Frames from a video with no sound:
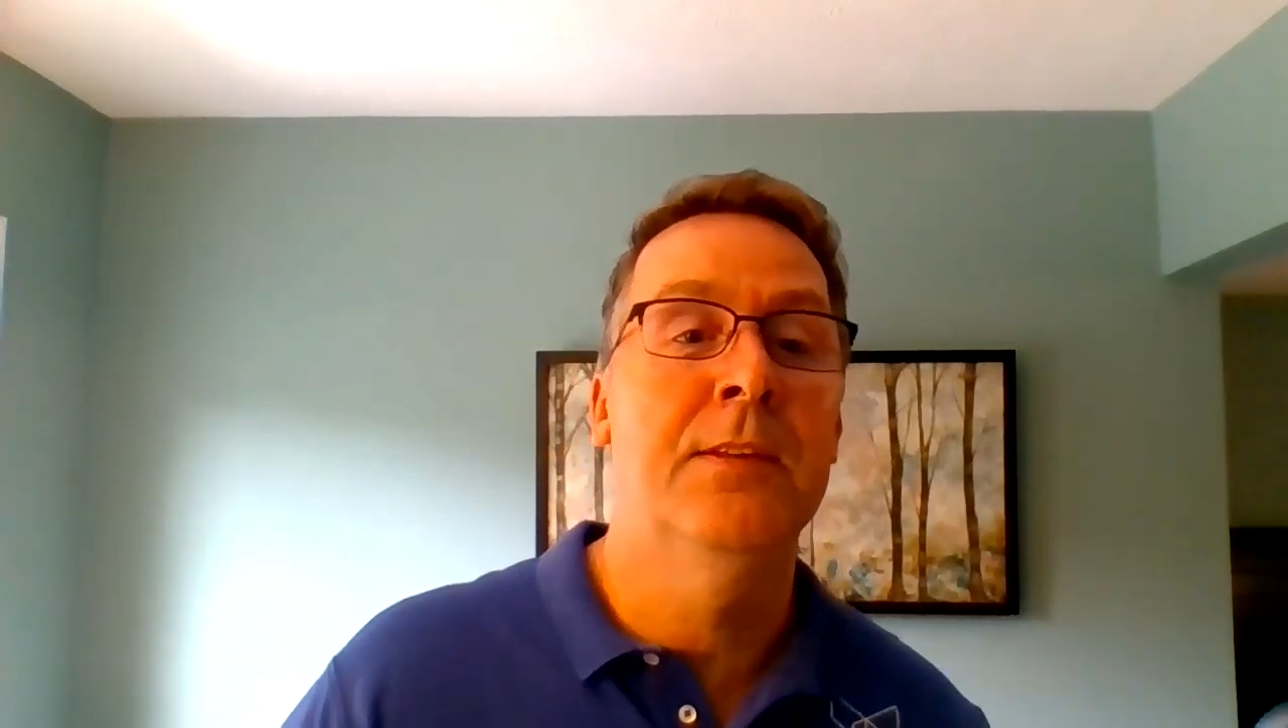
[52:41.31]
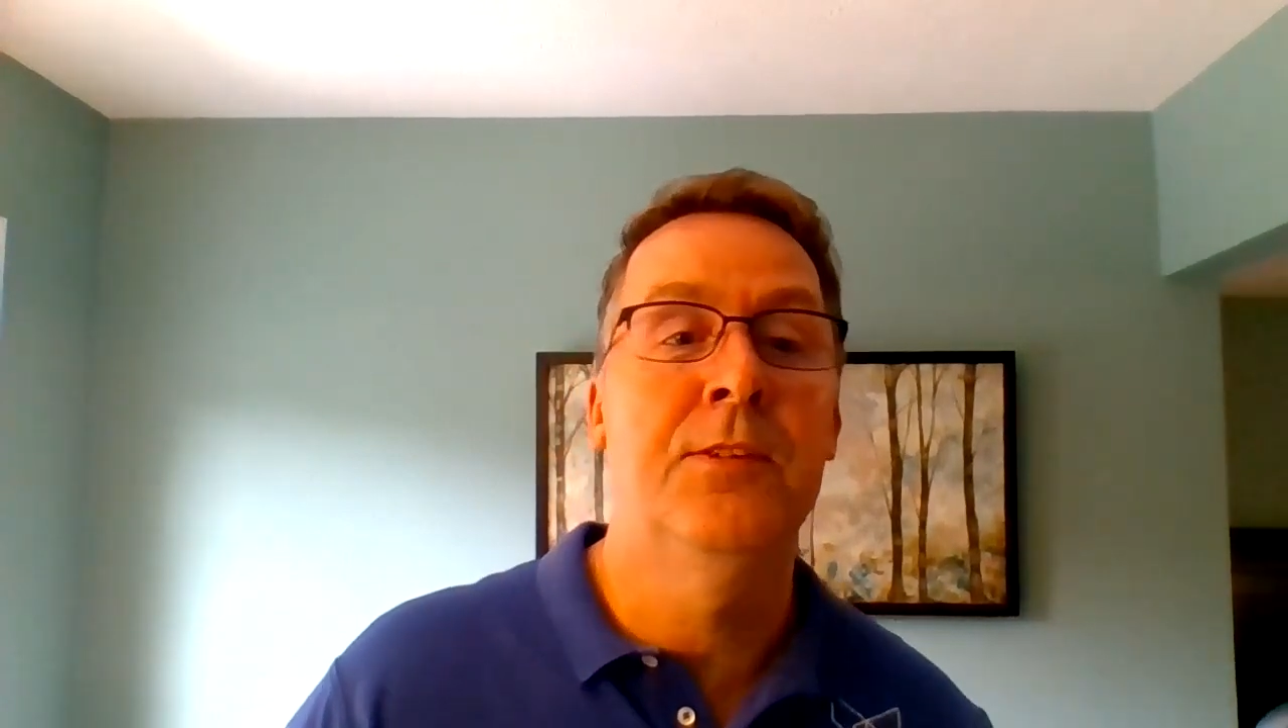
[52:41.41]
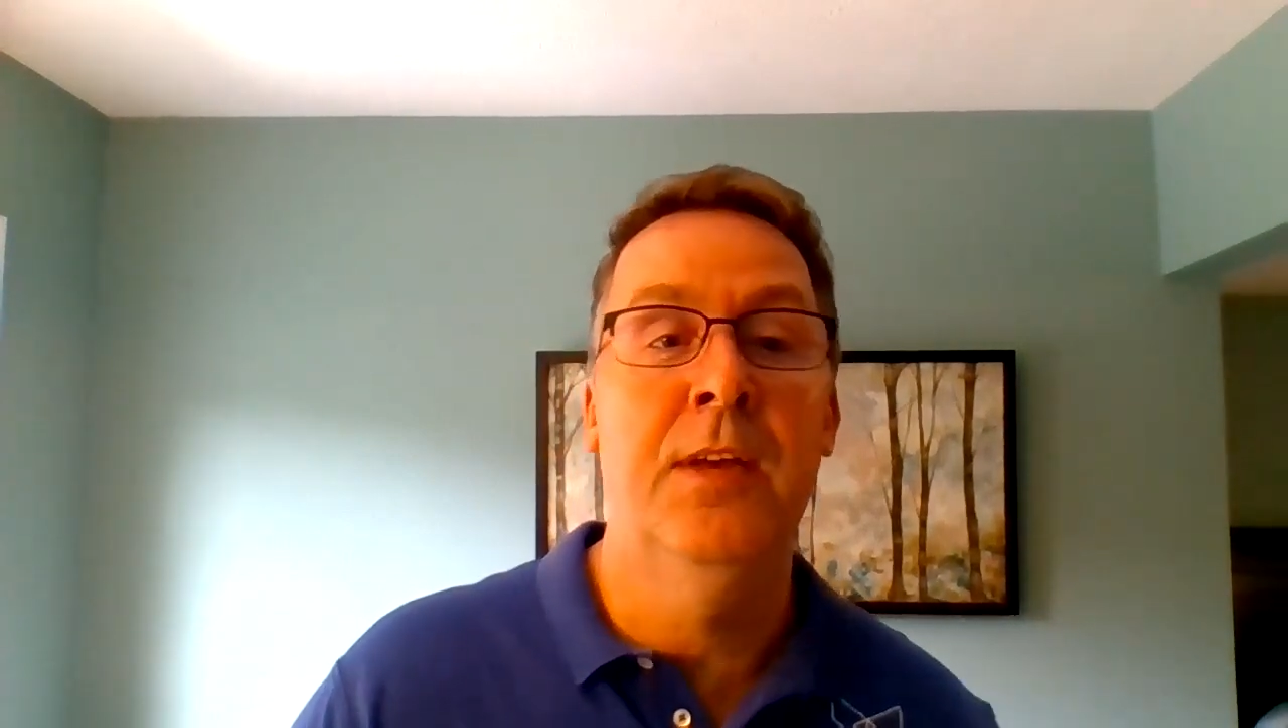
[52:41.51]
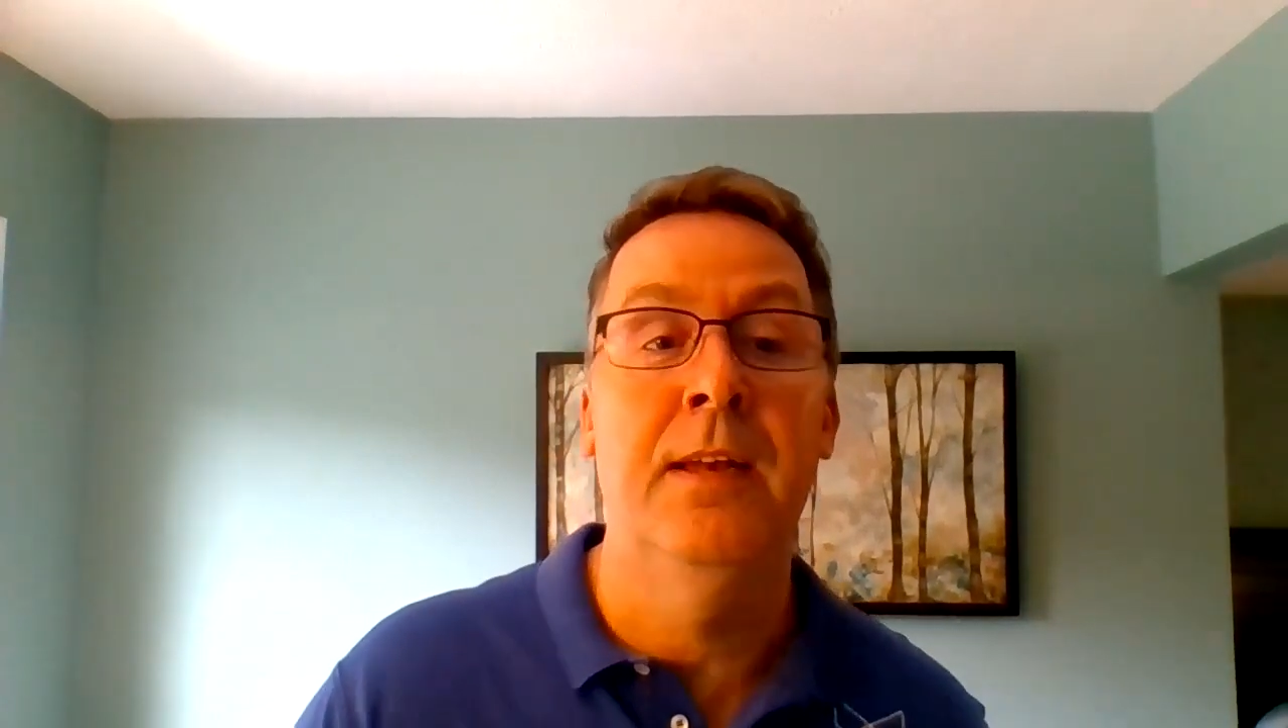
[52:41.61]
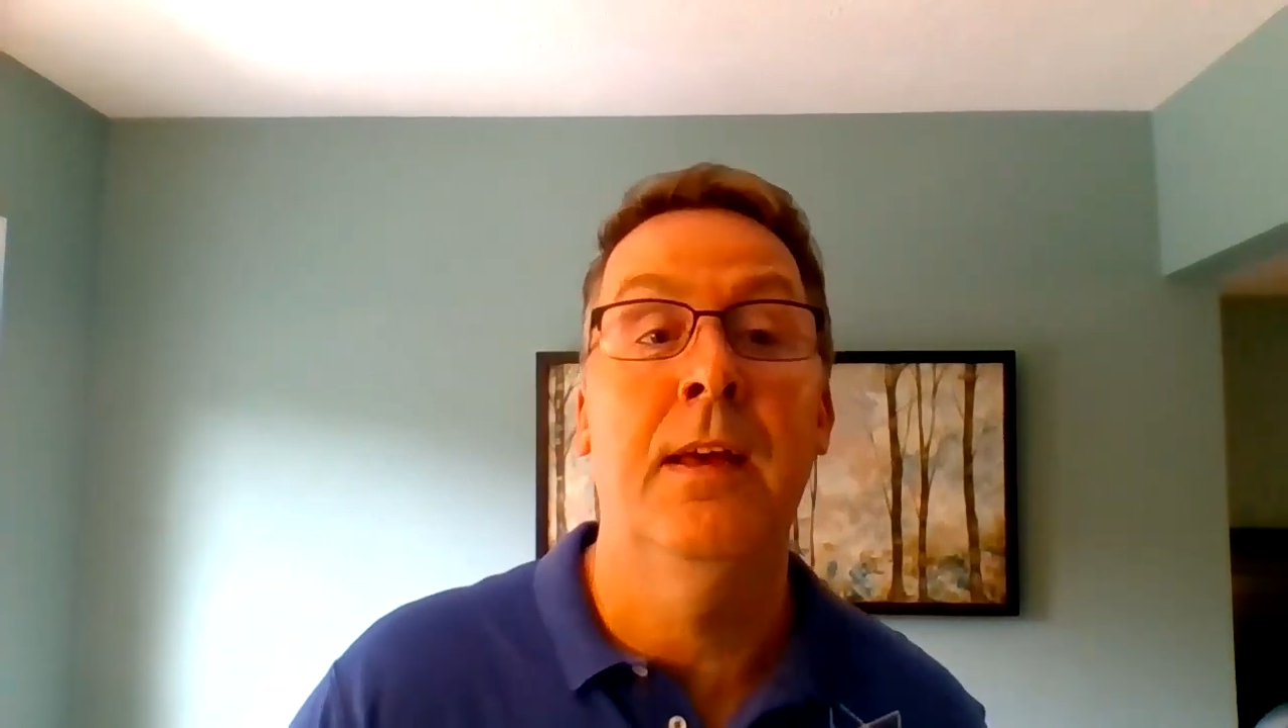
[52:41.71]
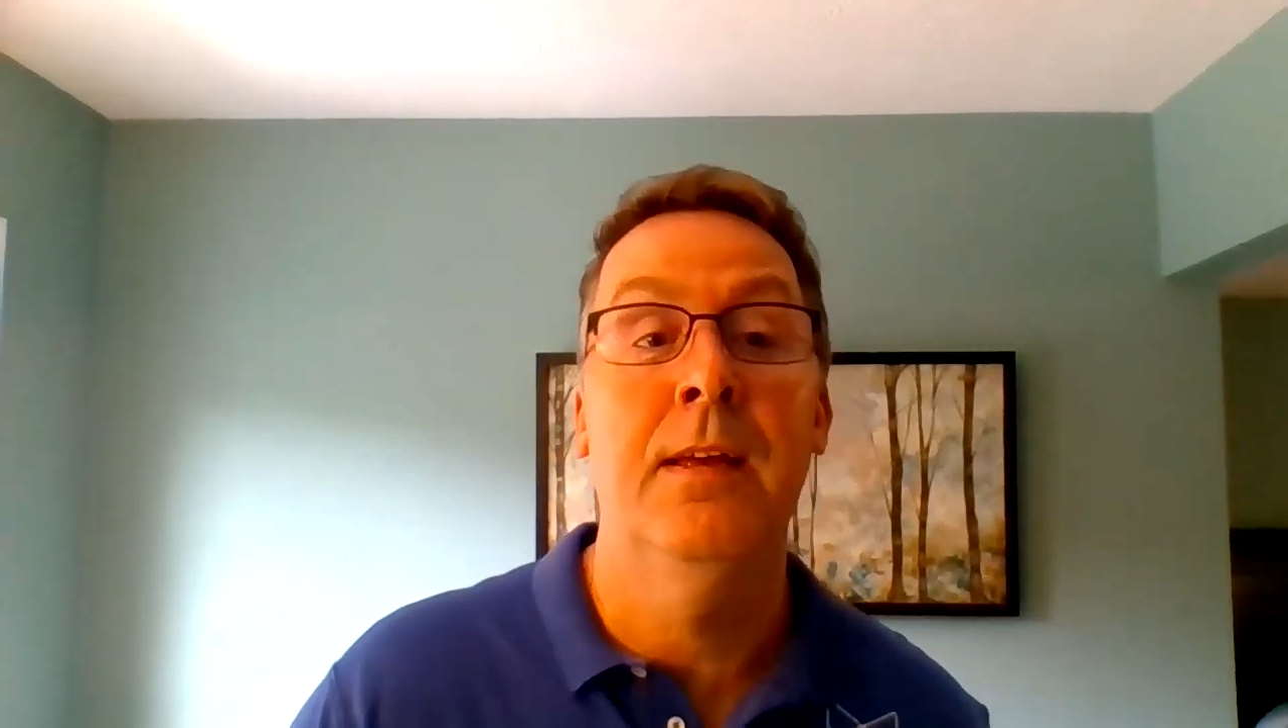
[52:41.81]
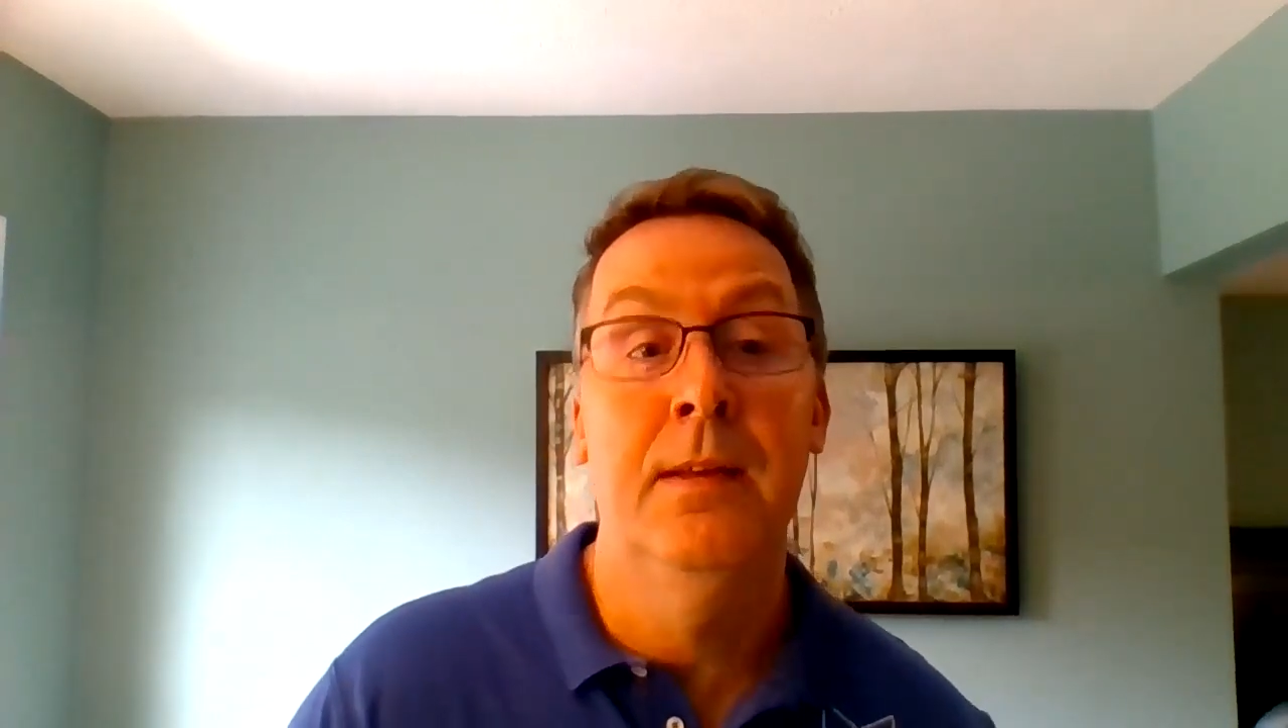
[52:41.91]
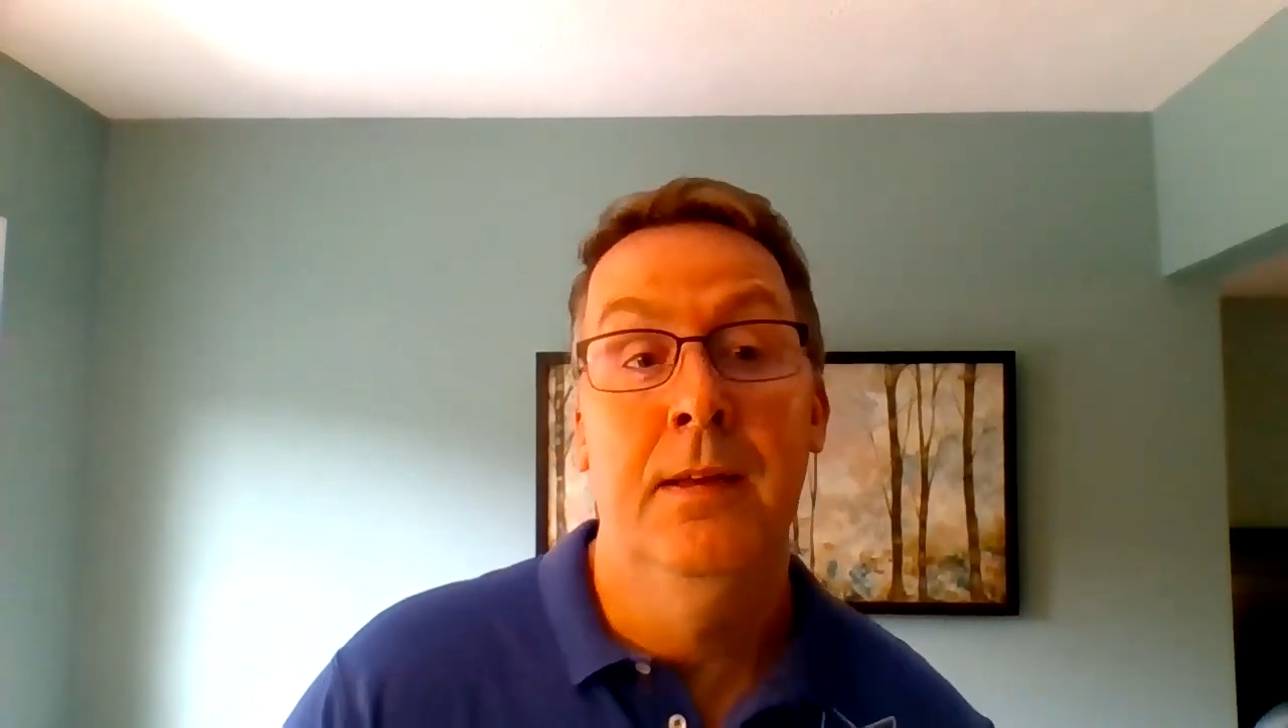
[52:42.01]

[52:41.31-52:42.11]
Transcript: the agenda.